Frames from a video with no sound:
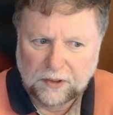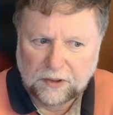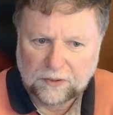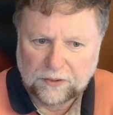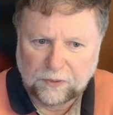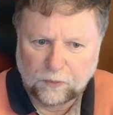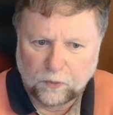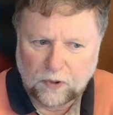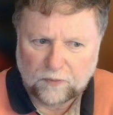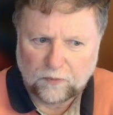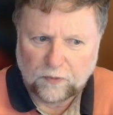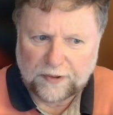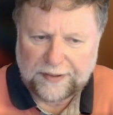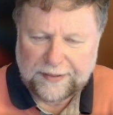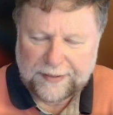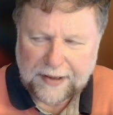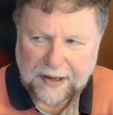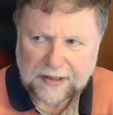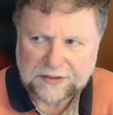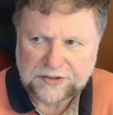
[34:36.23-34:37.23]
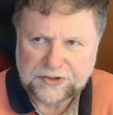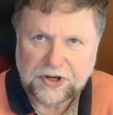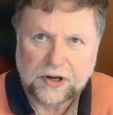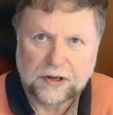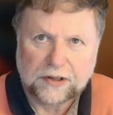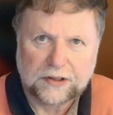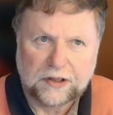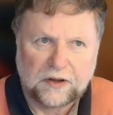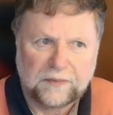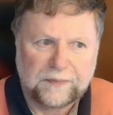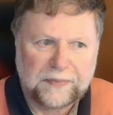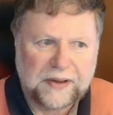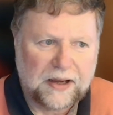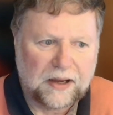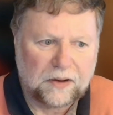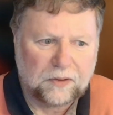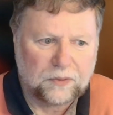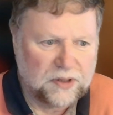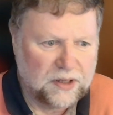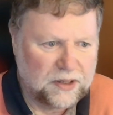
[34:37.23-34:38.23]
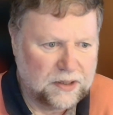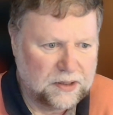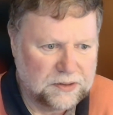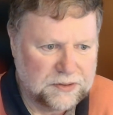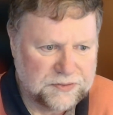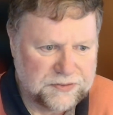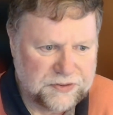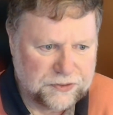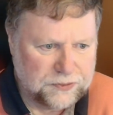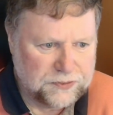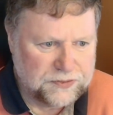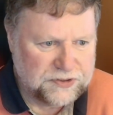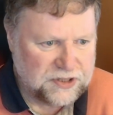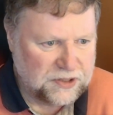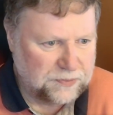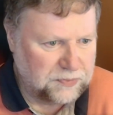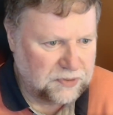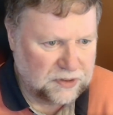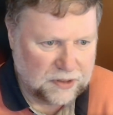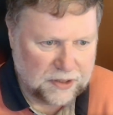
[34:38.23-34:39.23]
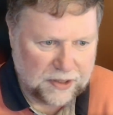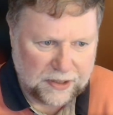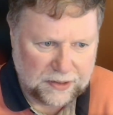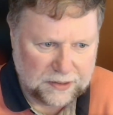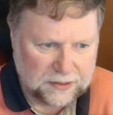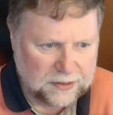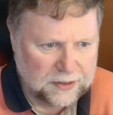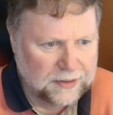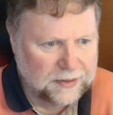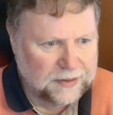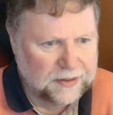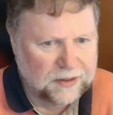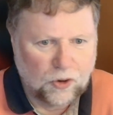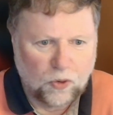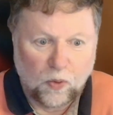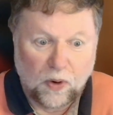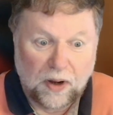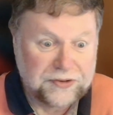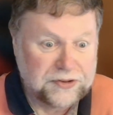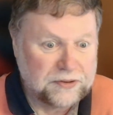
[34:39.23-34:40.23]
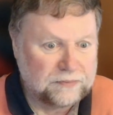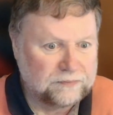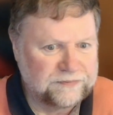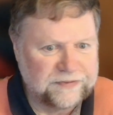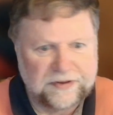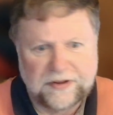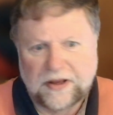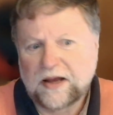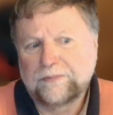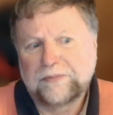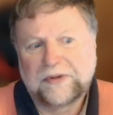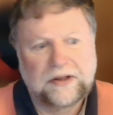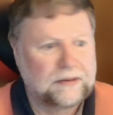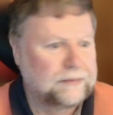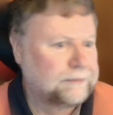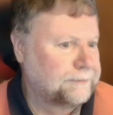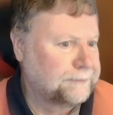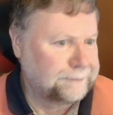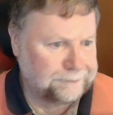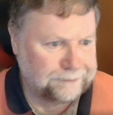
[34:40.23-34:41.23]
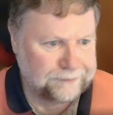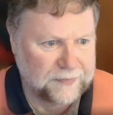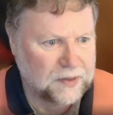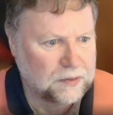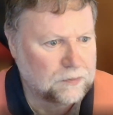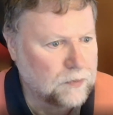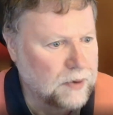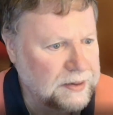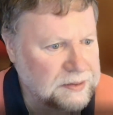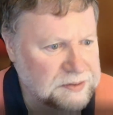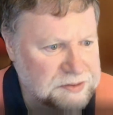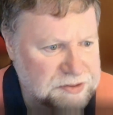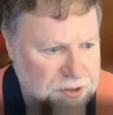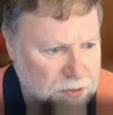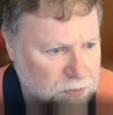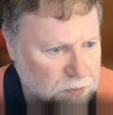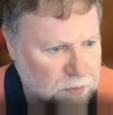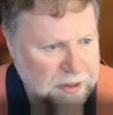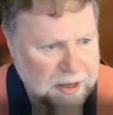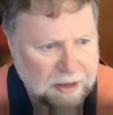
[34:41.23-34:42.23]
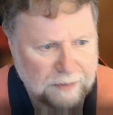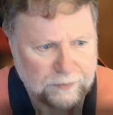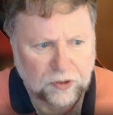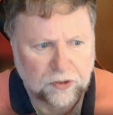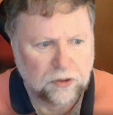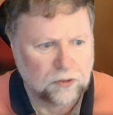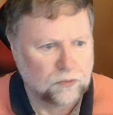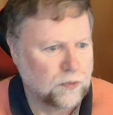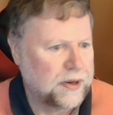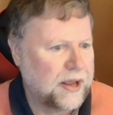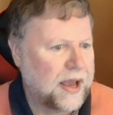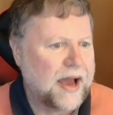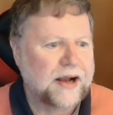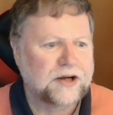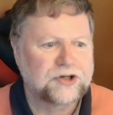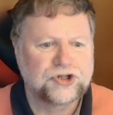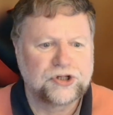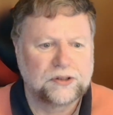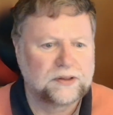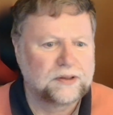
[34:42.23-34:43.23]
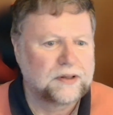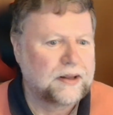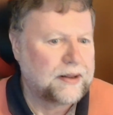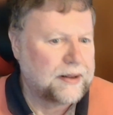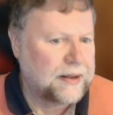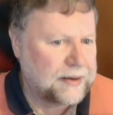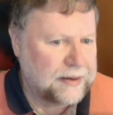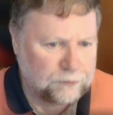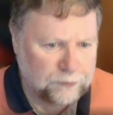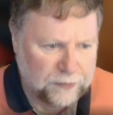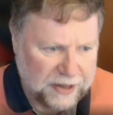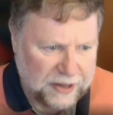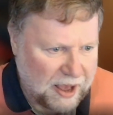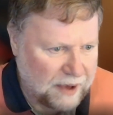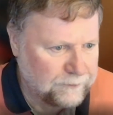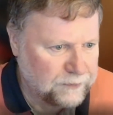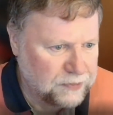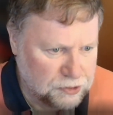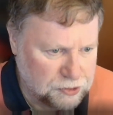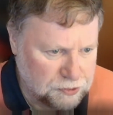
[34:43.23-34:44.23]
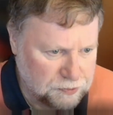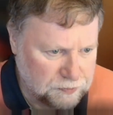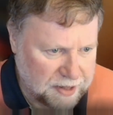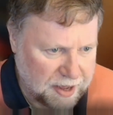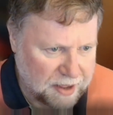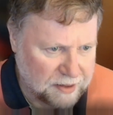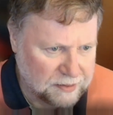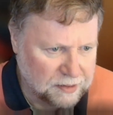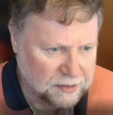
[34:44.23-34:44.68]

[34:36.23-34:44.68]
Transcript: The one we're not talking about is to simulate quantum phenomena, right? So chemical reaction, we happen to do that.